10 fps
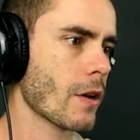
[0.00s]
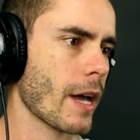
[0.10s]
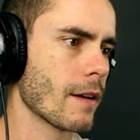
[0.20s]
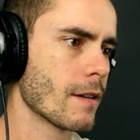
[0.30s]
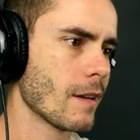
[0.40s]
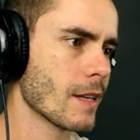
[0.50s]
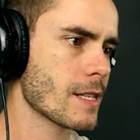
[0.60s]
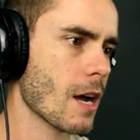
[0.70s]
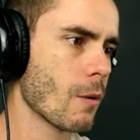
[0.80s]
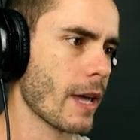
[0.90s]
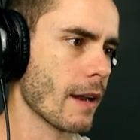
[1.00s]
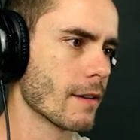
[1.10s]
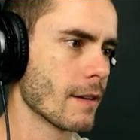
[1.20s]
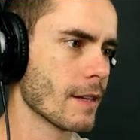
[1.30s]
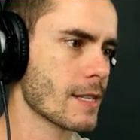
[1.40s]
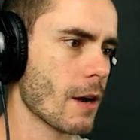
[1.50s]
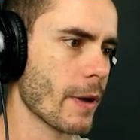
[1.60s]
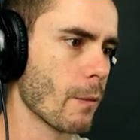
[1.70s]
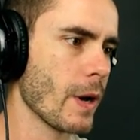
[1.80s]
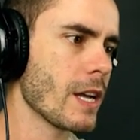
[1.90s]
Okay, let's go again. Let's go
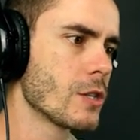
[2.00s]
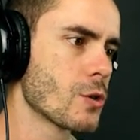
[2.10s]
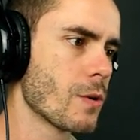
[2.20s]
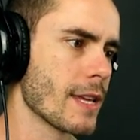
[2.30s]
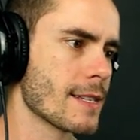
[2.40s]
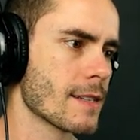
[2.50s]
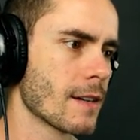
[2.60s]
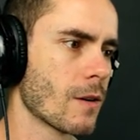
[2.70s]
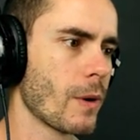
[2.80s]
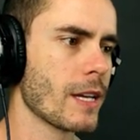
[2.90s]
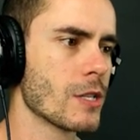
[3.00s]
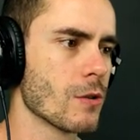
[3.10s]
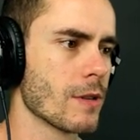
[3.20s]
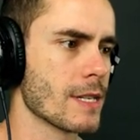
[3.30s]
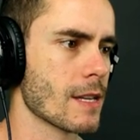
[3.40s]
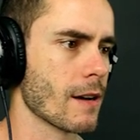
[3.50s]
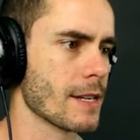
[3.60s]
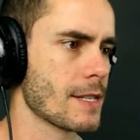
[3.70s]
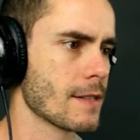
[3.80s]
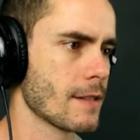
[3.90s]
again. We can do this. We can do this,
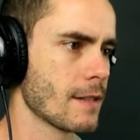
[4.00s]
guys.